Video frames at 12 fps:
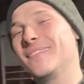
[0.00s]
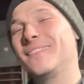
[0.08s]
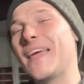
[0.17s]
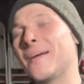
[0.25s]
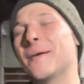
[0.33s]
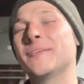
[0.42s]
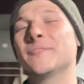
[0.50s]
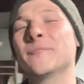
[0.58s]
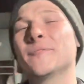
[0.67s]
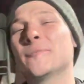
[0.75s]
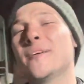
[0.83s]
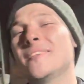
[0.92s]
Thank you guys so
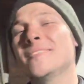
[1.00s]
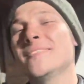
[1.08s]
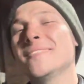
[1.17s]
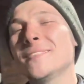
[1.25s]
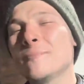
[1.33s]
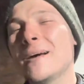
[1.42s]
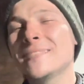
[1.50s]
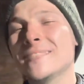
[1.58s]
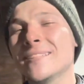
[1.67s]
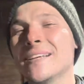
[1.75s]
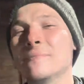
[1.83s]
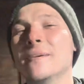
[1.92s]
much for watching. Smash the
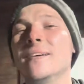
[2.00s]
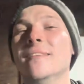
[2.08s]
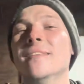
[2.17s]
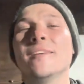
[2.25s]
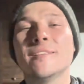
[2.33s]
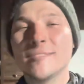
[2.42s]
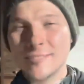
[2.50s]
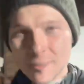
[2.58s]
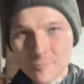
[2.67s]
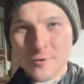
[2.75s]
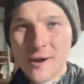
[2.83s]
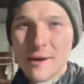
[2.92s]
like button.
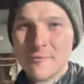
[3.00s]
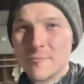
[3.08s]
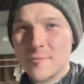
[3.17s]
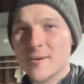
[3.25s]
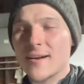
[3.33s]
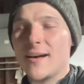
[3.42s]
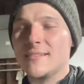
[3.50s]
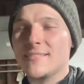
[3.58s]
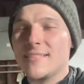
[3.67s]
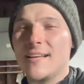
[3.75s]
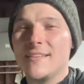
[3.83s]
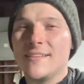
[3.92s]
Subscribe for more
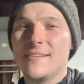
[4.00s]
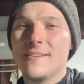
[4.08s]
content.